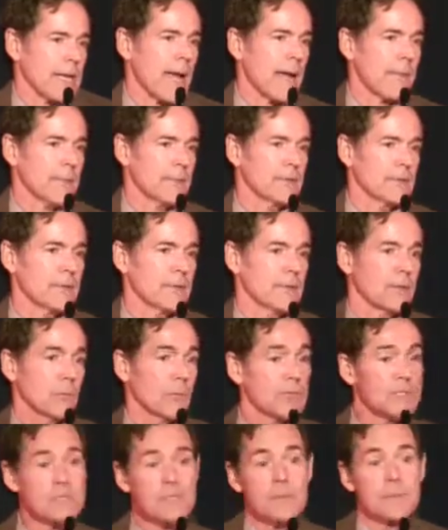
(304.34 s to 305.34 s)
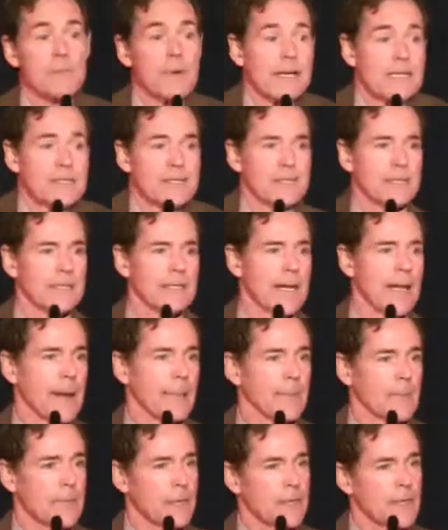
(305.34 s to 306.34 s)
happen, what's the best that could
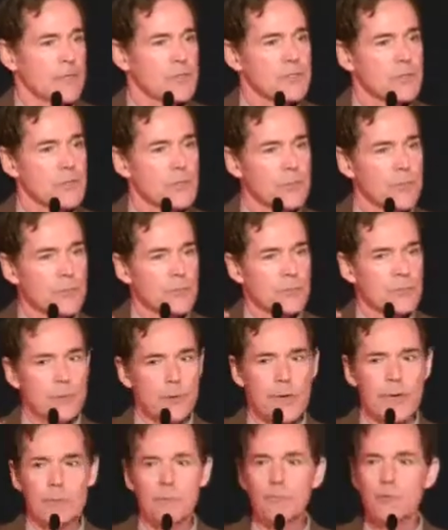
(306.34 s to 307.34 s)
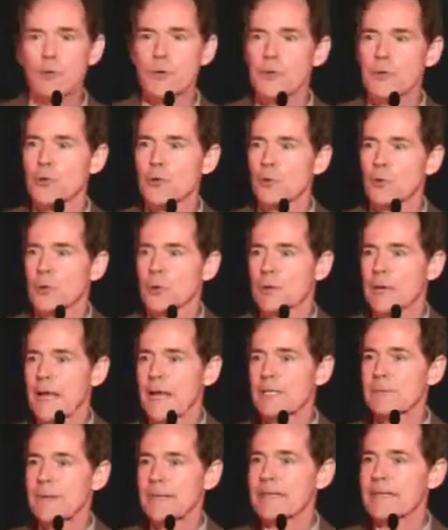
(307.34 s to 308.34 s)
happen. So you try to put your
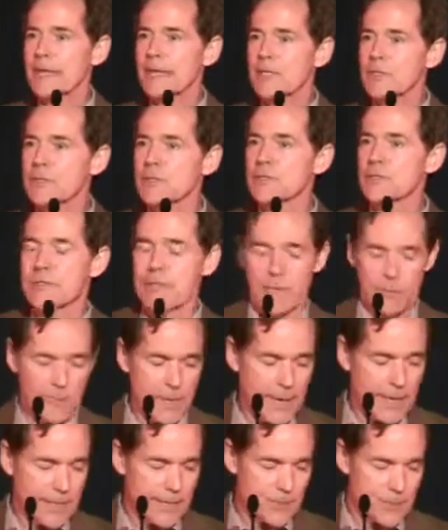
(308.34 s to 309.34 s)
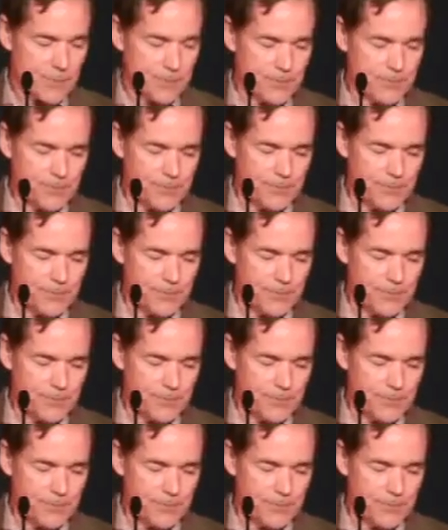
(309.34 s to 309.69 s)
expectations in that range.